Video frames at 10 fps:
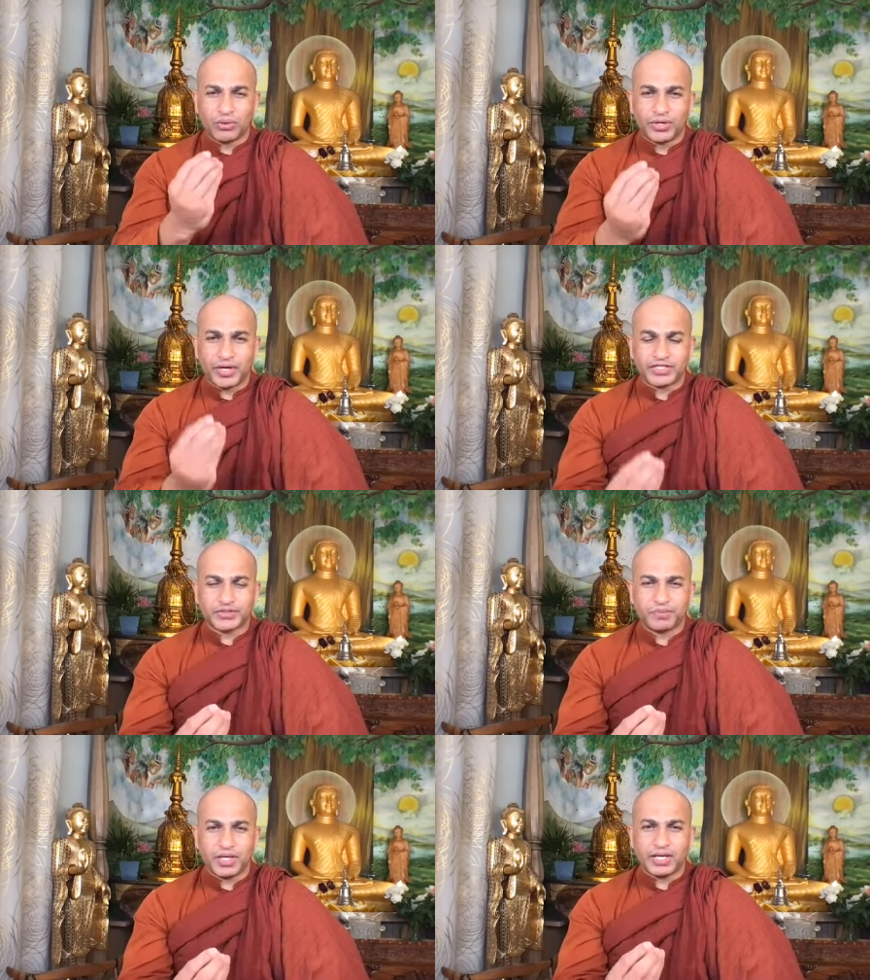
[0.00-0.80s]
own
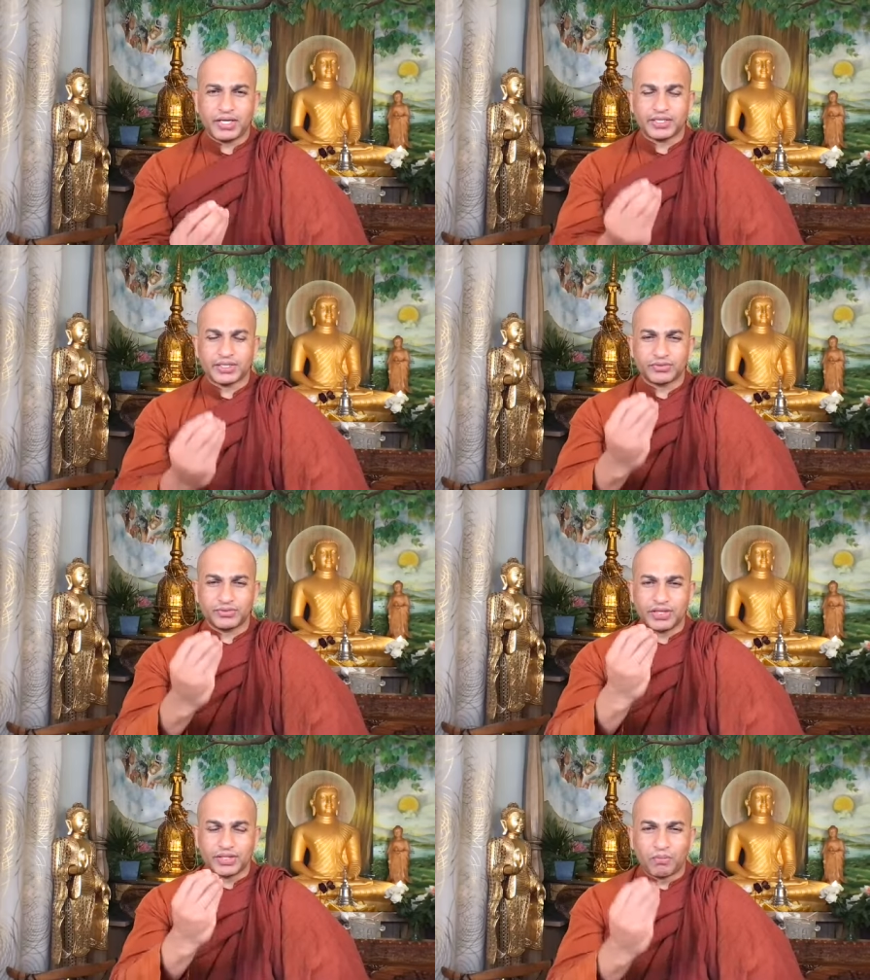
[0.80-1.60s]
experience
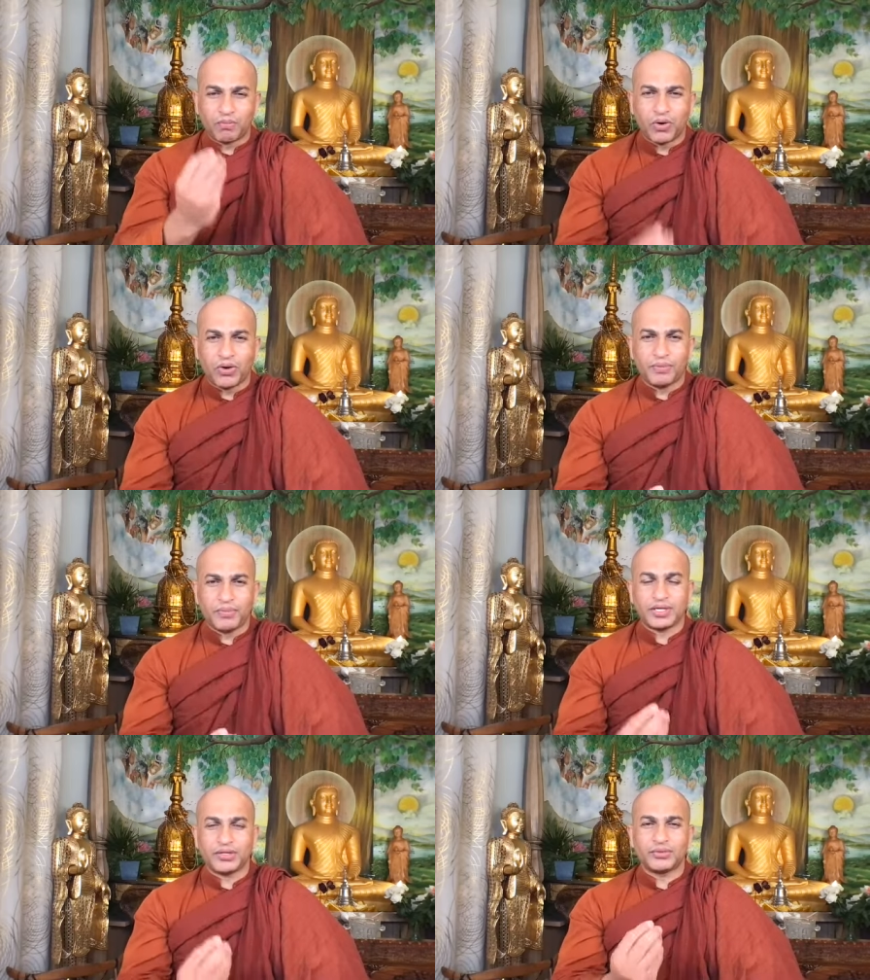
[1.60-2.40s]
in the
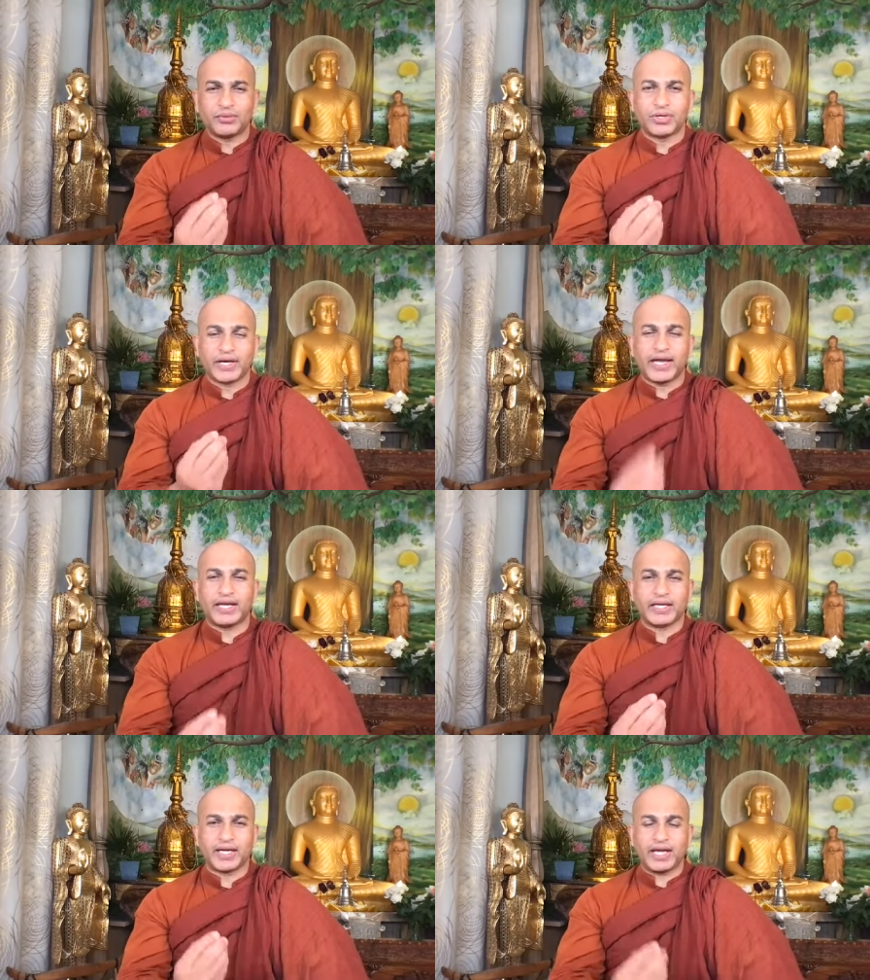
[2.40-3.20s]
moment you
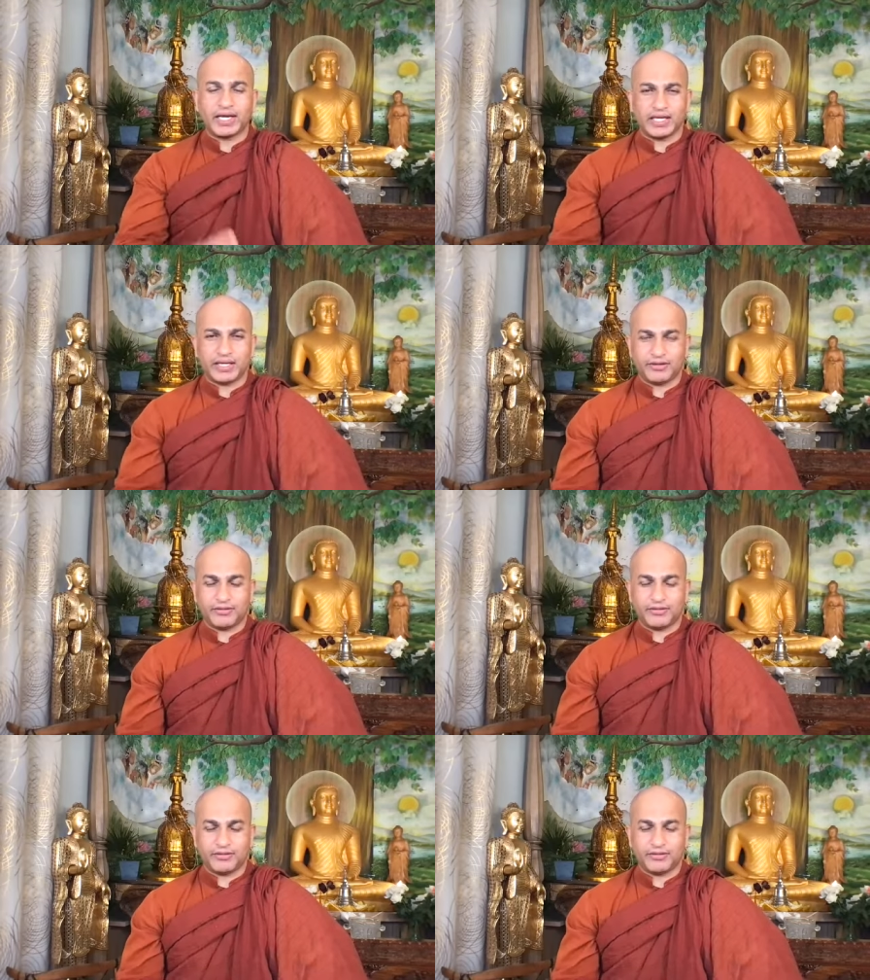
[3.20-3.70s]
gain gain it